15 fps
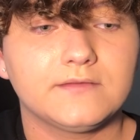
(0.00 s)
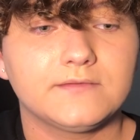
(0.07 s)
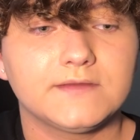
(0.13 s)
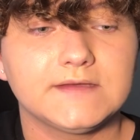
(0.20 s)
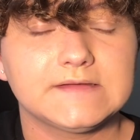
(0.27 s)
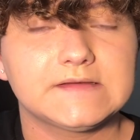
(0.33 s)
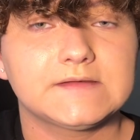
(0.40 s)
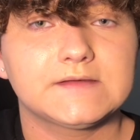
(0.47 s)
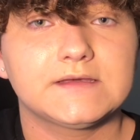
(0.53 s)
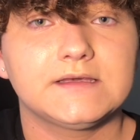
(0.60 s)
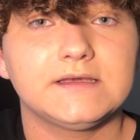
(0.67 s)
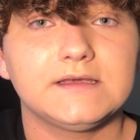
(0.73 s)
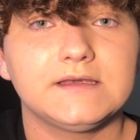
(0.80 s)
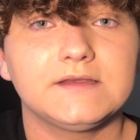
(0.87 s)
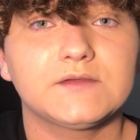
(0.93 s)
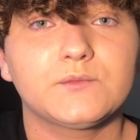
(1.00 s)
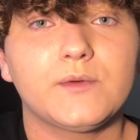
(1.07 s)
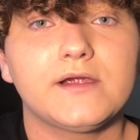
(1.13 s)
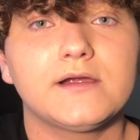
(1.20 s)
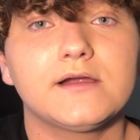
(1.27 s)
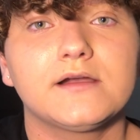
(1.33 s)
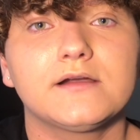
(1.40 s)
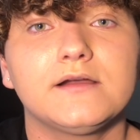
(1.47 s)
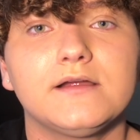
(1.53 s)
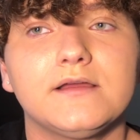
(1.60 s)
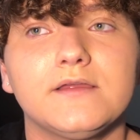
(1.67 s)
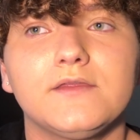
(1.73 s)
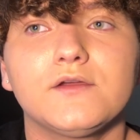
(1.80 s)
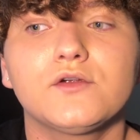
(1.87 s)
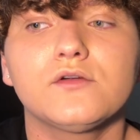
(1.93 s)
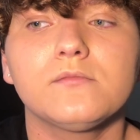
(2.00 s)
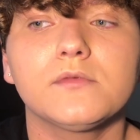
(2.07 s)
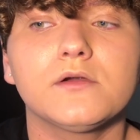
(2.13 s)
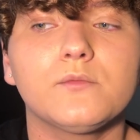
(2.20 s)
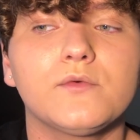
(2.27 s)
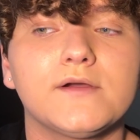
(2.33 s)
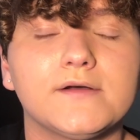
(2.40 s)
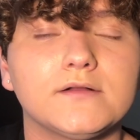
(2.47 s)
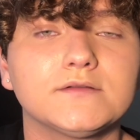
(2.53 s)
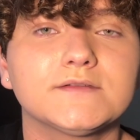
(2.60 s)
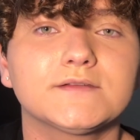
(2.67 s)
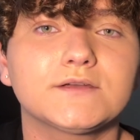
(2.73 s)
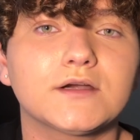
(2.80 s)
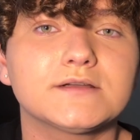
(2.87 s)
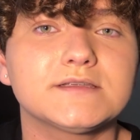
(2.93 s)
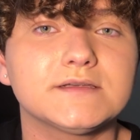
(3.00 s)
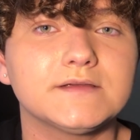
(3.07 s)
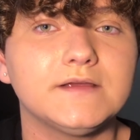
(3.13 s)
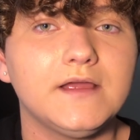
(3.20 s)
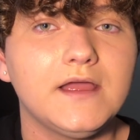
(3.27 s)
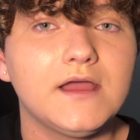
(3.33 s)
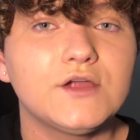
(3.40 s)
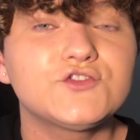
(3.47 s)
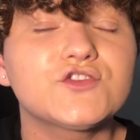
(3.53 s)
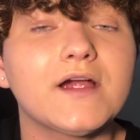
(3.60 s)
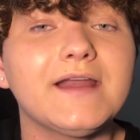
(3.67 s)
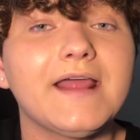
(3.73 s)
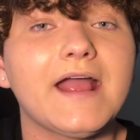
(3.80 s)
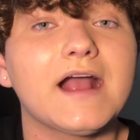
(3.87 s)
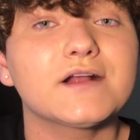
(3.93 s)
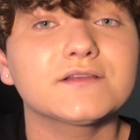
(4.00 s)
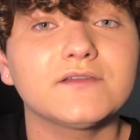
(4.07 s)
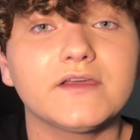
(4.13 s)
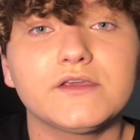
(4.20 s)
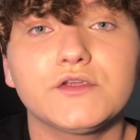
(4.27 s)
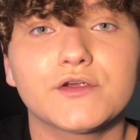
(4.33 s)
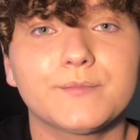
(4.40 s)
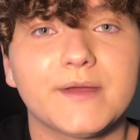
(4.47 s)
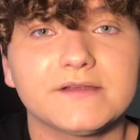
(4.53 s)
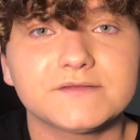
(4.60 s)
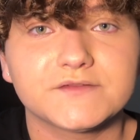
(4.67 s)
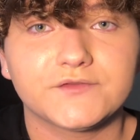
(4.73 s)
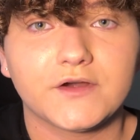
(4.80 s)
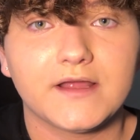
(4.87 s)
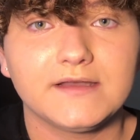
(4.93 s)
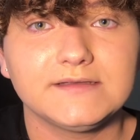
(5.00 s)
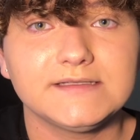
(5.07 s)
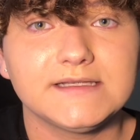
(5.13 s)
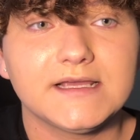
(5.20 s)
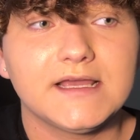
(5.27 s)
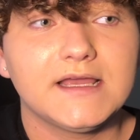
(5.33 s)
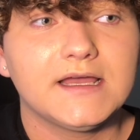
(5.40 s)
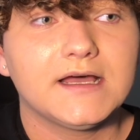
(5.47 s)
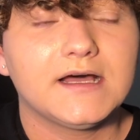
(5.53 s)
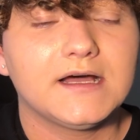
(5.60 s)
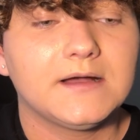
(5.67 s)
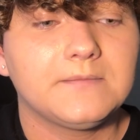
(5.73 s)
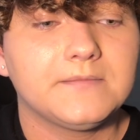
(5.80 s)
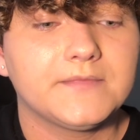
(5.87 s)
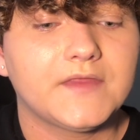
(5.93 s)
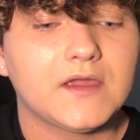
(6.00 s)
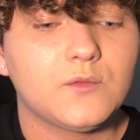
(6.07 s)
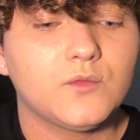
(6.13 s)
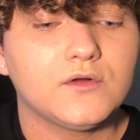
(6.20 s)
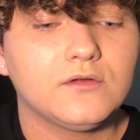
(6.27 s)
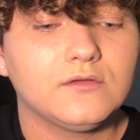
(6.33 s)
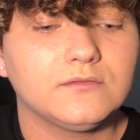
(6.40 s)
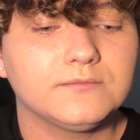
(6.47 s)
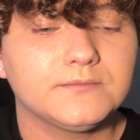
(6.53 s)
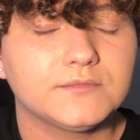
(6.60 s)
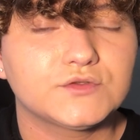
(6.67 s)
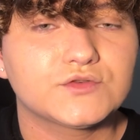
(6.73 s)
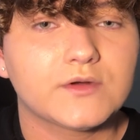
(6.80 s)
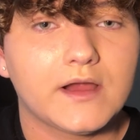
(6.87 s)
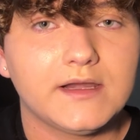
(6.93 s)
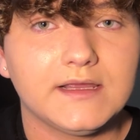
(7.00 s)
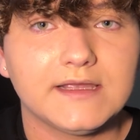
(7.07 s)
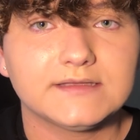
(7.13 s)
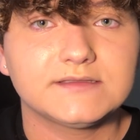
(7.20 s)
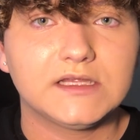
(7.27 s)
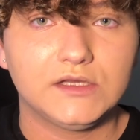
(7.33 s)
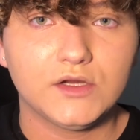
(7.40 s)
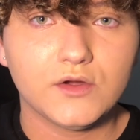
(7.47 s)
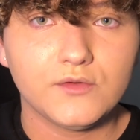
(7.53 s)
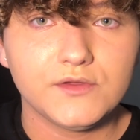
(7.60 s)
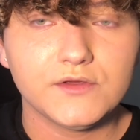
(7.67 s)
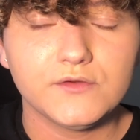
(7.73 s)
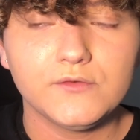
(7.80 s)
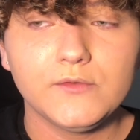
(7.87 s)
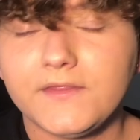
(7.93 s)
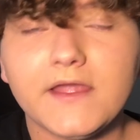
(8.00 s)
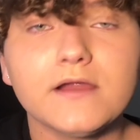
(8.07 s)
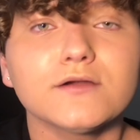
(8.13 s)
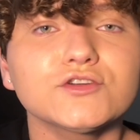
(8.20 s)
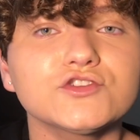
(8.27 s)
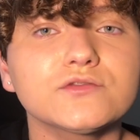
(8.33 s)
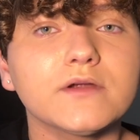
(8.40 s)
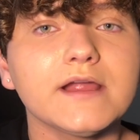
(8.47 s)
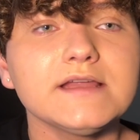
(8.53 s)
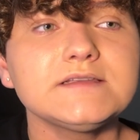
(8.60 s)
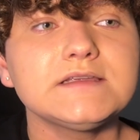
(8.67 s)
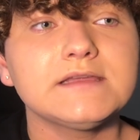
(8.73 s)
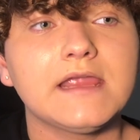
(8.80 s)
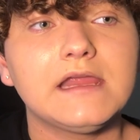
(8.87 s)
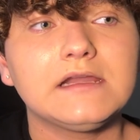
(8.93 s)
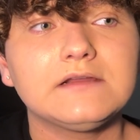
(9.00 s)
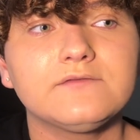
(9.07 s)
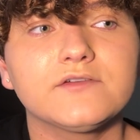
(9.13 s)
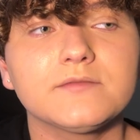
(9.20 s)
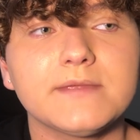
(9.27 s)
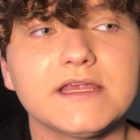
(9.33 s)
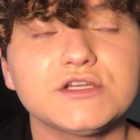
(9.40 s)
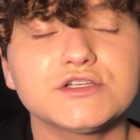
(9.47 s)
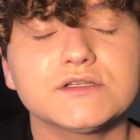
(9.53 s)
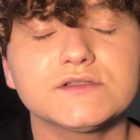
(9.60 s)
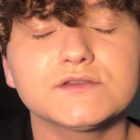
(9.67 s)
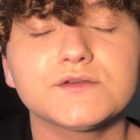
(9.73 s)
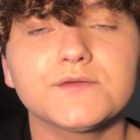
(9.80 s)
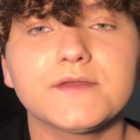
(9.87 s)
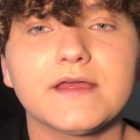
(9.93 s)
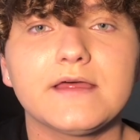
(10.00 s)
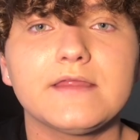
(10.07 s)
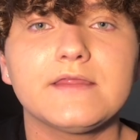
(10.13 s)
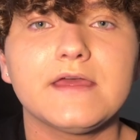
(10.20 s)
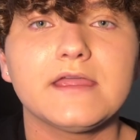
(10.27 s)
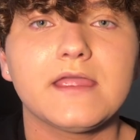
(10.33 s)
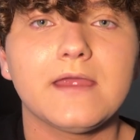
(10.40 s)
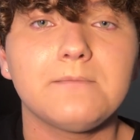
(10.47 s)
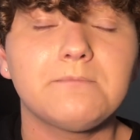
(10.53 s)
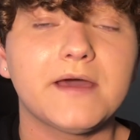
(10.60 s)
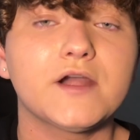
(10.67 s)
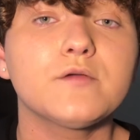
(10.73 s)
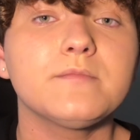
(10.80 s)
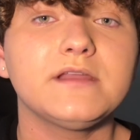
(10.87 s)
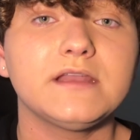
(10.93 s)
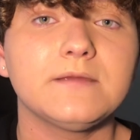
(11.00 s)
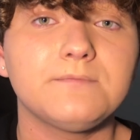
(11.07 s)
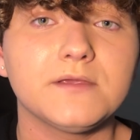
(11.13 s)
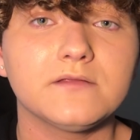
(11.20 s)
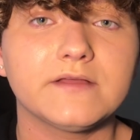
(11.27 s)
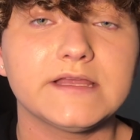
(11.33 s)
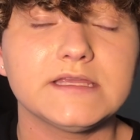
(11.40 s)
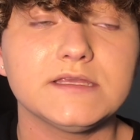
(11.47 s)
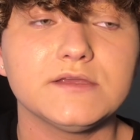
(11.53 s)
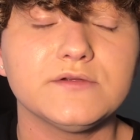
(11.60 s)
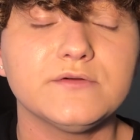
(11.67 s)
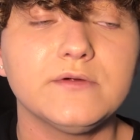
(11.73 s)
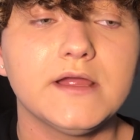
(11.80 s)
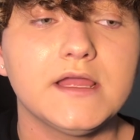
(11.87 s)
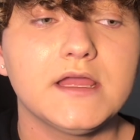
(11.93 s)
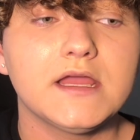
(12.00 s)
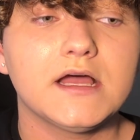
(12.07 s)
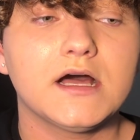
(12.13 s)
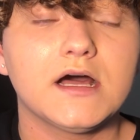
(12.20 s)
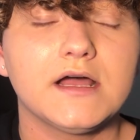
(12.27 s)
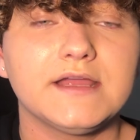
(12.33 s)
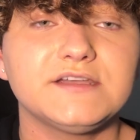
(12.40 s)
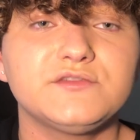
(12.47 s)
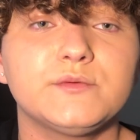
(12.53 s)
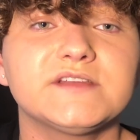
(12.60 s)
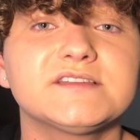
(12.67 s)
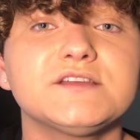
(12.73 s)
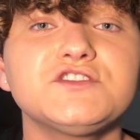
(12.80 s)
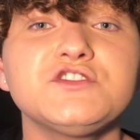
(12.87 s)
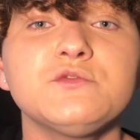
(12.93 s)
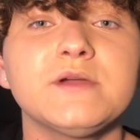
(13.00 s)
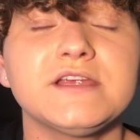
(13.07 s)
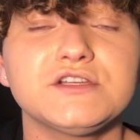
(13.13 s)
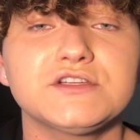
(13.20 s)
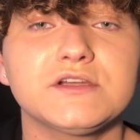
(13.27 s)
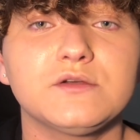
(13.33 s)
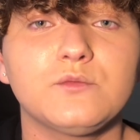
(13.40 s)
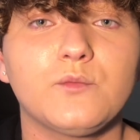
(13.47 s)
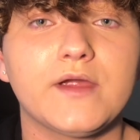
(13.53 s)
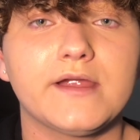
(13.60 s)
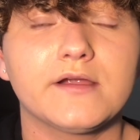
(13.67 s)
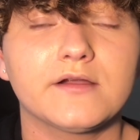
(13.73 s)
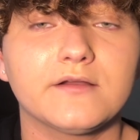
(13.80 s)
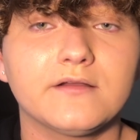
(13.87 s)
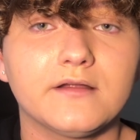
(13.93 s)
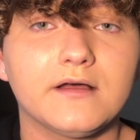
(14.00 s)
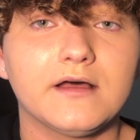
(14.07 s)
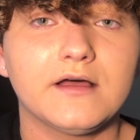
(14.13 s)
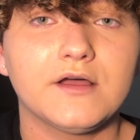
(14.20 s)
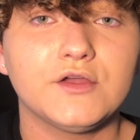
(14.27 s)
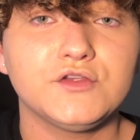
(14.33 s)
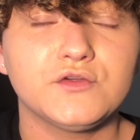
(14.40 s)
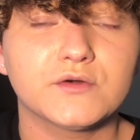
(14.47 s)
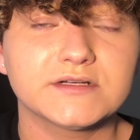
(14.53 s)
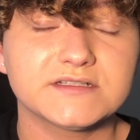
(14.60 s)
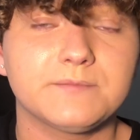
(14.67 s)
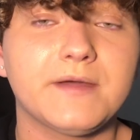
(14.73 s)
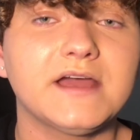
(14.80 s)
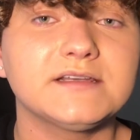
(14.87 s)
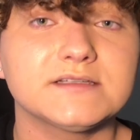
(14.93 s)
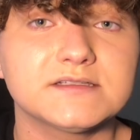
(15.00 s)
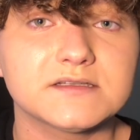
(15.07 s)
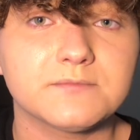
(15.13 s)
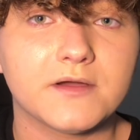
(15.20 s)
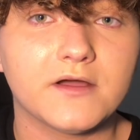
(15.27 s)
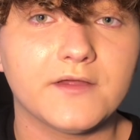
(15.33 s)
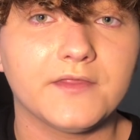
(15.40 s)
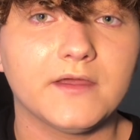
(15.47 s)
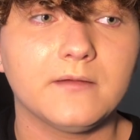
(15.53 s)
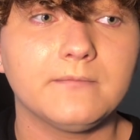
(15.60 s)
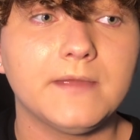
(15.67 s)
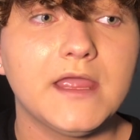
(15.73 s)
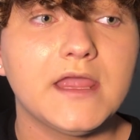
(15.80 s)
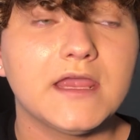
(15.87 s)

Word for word: This is where the groomer will start to try to act like your best friend, um, they will try to get to know you. They are trying to gain information so that they can better manipulate you uh, into a situation where uh, you're dependent upon them.